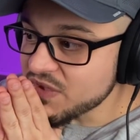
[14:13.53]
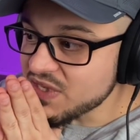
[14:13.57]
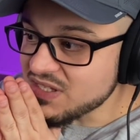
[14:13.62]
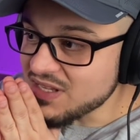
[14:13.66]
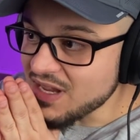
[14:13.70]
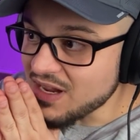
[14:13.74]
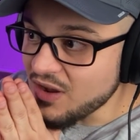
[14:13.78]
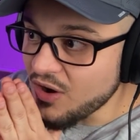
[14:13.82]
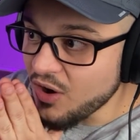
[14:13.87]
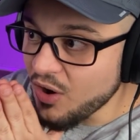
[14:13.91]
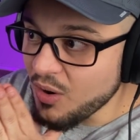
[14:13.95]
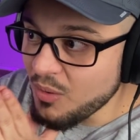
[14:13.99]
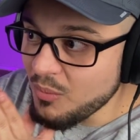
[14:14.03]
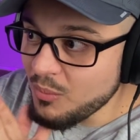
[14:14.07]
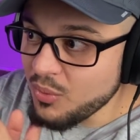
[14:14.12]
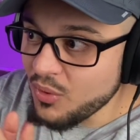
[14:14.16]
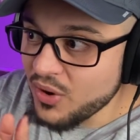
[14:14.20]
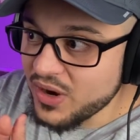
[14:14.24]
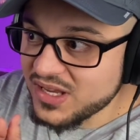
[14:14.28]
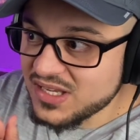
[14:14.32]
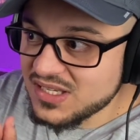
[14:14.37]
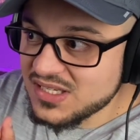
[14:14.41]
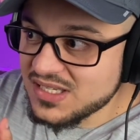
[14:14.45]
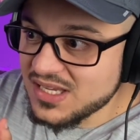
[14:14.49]
It's like
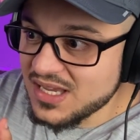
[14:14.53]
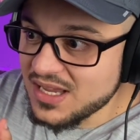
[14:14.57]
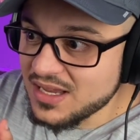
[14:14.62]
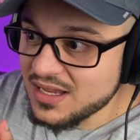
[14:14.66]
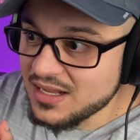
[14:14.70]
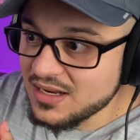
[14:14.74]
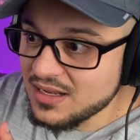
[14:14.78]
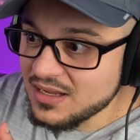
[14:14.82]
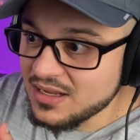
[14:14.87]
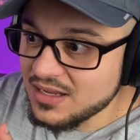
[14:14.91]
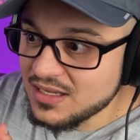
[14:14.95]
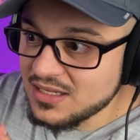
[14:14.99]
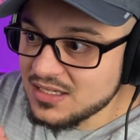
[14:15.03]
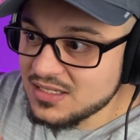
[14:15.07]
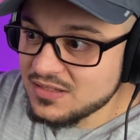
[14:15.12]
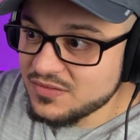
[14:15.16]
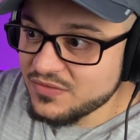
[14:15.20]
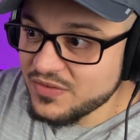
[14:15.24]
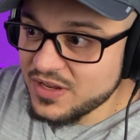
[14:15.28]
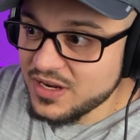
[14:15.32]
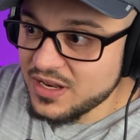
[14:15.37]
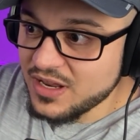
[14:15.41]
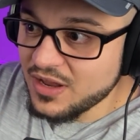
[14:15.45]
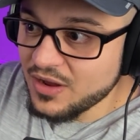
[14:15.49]
Homeboy said in his
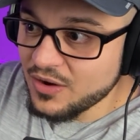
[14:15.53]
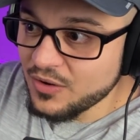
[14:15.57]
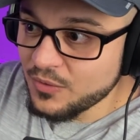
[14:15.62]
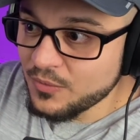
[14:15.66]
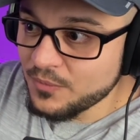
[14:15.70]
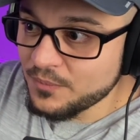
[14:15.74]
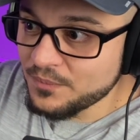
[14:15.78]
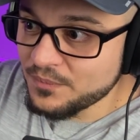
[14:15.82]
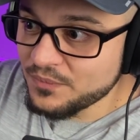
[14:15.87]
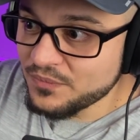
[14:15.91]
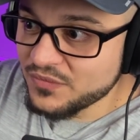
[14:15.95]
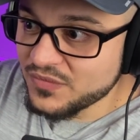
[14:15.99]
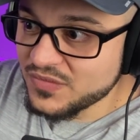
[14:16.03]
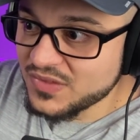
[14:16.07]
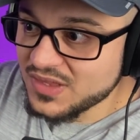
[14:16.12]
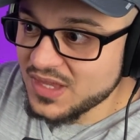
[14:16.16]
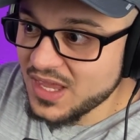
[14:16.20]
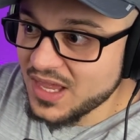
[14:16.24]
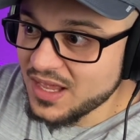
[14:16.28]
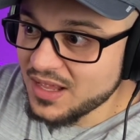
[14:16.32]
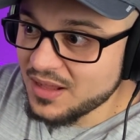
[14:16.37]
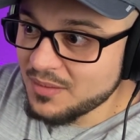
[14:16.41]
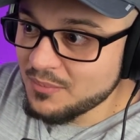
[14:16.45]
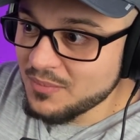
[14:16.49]
video
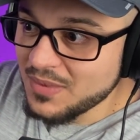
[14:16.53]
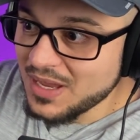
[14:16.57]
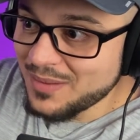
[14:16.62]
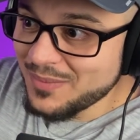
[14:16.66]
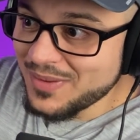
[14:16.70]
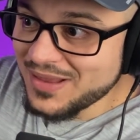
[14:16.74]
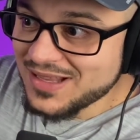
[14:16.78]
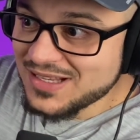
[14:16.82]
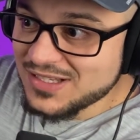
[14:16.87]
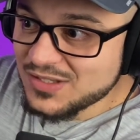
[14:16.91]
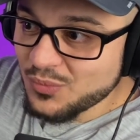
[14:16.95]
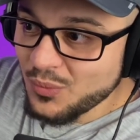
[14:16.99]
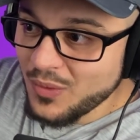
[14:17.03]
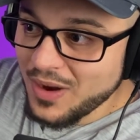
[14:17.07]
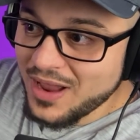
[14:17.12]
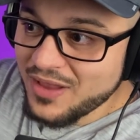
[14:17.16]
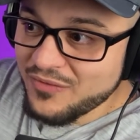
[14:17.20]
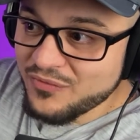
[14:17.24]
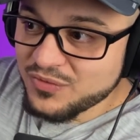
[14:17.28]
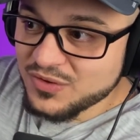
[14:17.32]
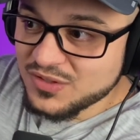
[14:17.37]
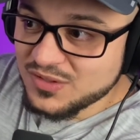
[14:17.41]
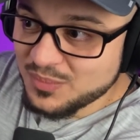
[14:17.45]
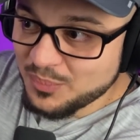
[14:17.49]
that maybe his
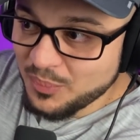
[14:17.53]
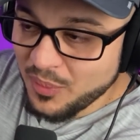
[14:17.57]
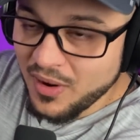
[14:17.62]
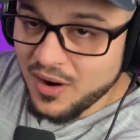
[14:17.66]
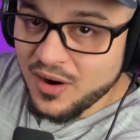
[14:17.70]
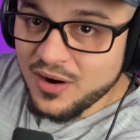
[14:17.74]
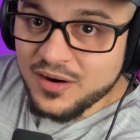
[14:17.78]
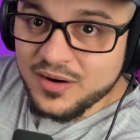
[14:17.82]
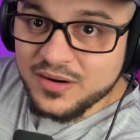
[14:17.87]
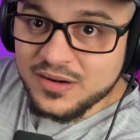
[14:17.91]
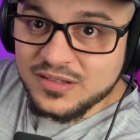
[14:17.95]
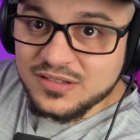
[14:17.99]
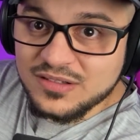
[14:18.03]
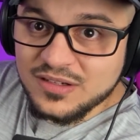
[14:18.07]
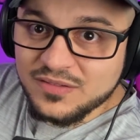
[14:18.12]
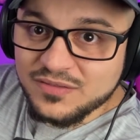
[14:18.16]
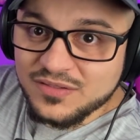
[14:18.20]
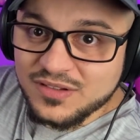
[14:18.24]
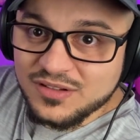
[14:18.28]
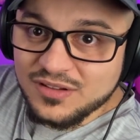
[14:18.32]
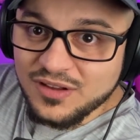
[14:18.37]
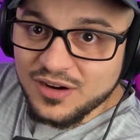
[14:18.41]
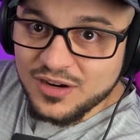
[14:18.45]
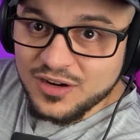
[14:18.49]
wife was part
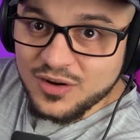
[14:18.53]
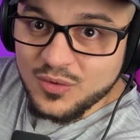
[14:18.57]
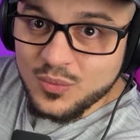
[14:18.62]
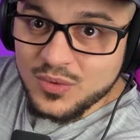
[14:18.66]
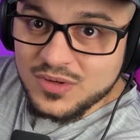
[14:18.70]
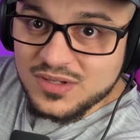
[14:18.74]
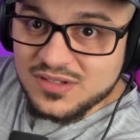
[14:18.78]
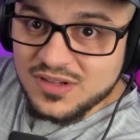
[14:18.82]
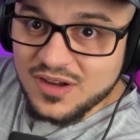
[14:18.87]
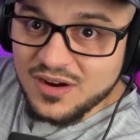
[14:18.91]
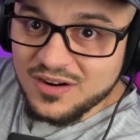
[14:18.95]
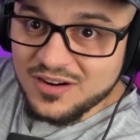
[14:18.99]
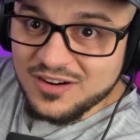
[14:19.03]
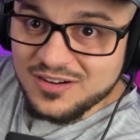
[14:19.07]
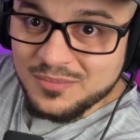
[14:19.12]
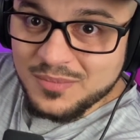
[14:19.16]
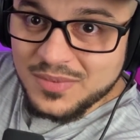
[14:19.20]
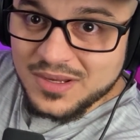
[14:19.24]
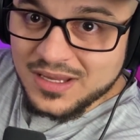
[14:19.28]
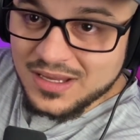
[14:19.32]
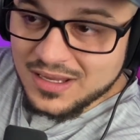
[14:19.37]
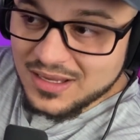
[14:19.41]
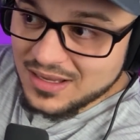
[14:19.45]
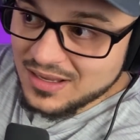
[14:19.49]
of Dark One's
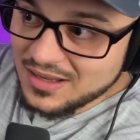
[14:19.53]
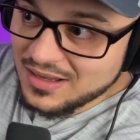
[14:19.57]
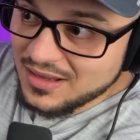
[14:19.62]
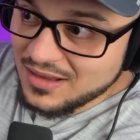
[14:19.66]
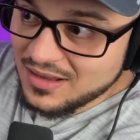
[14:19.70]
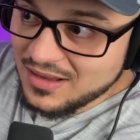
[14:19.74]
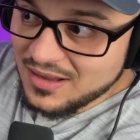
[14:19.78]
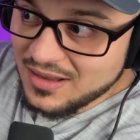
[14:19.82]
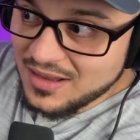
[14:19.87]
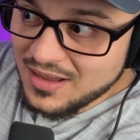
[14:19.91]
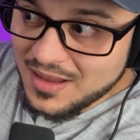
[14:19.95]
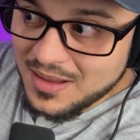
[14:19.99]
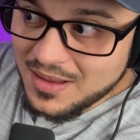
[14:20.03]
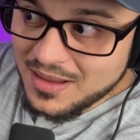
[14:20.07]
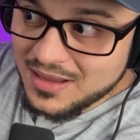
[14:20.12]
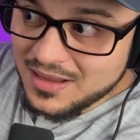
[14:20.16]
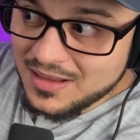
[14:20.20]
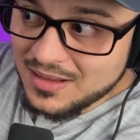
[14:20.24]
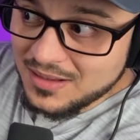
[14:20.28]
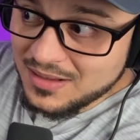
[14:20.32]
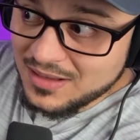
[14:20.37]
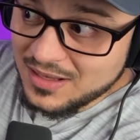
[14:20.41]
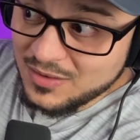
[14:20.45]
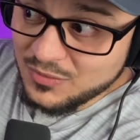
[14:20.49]
army.
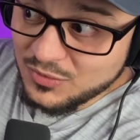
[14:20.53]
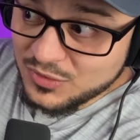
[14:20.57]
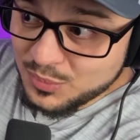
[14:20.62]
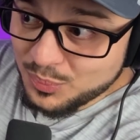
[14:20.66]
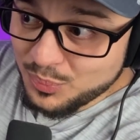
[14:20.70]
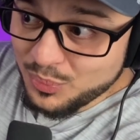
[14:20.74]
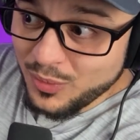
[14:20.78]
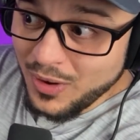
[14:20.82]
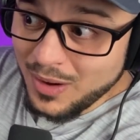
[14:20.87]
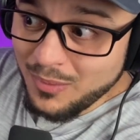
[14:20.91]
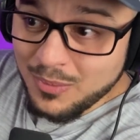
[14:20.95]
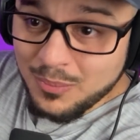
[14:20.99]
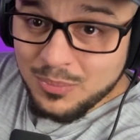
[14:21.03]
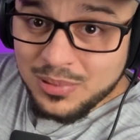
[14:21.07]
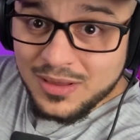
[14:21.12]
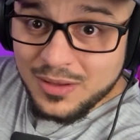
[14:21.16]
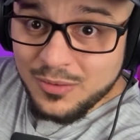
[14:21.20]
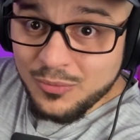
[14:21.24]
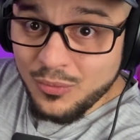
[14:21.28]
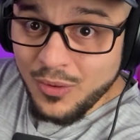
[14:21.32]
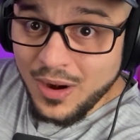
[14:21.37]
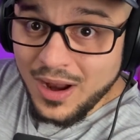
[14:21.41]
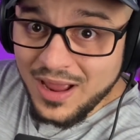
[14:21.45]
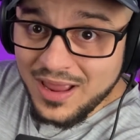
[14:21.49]
He was probably
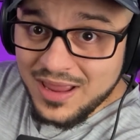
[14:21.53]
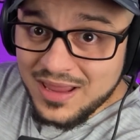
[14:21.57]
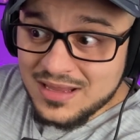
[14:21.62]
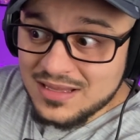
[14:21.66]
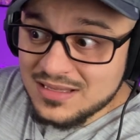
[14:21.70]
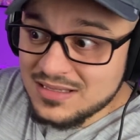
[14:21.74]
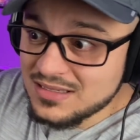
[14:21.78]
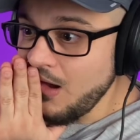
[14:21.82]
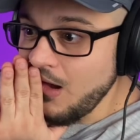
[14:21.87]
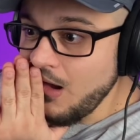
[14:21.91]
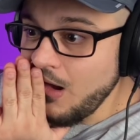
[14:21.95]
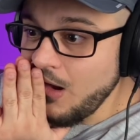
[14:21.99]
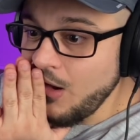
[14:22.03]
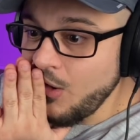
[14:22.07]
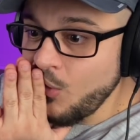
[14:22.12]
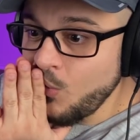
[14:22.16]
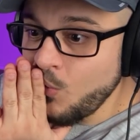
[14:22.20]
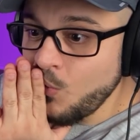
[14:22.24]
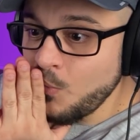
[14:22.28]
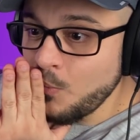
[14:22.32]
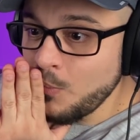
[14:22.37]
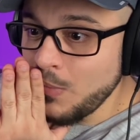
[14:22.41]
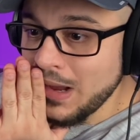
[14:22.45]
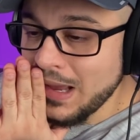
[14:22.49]
right.
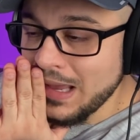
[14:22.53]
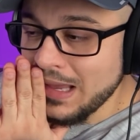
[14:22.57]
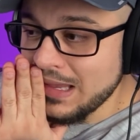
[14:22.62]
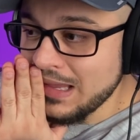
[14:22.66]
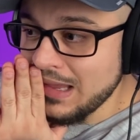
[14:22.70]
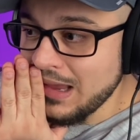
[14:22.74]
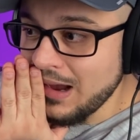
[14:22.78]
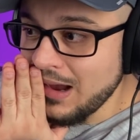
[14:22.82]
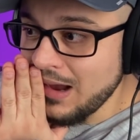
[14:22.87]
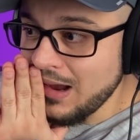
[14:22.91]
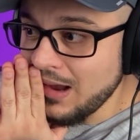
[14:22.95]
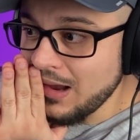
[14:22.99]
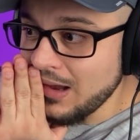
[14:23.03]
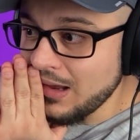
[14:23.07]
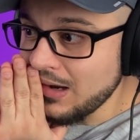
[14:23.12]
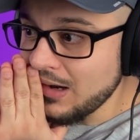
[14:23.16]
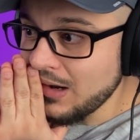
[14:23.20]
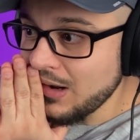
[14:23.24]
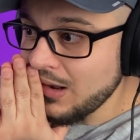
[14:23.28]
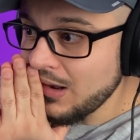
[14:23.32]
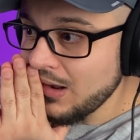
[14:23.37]
Oh my god.